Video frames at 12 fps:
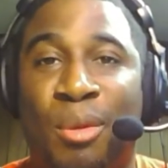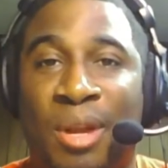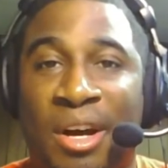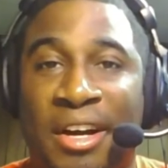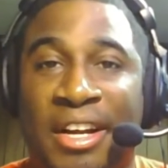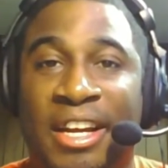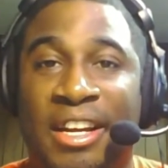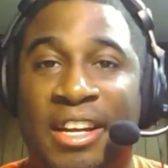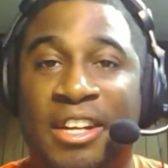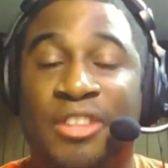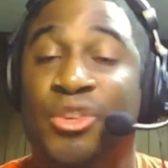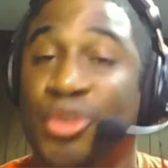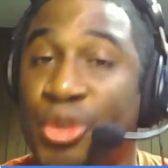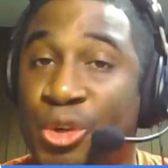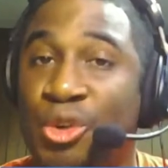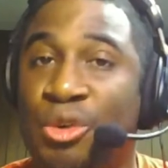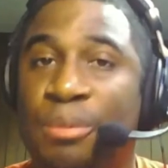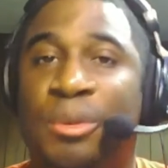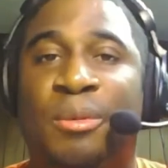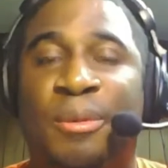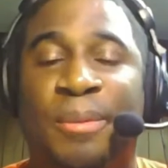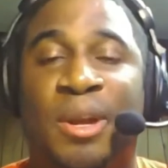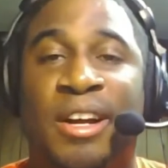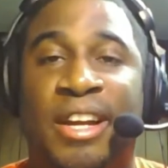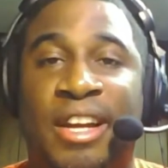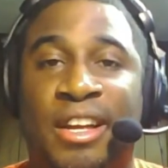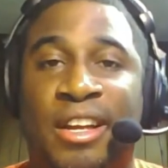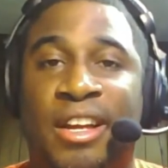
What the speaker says: blogging, the true mobile blogging,